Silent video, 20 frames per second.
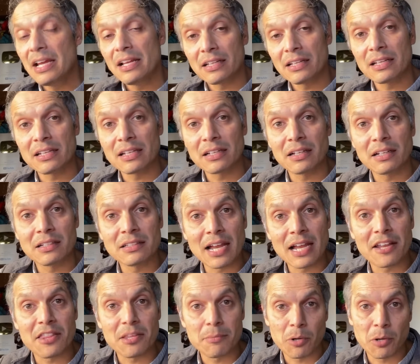a
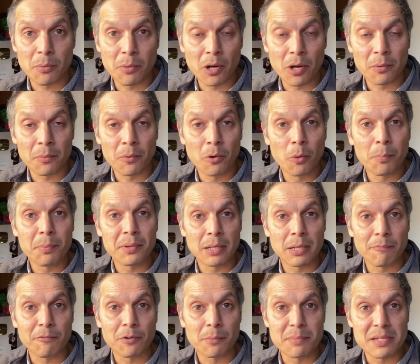lot of them are open
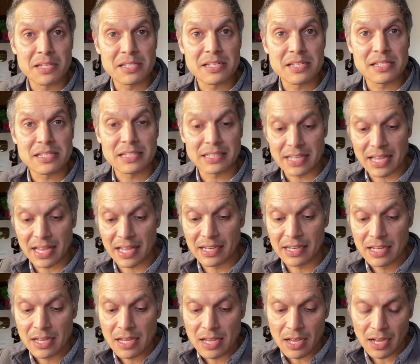up for business again.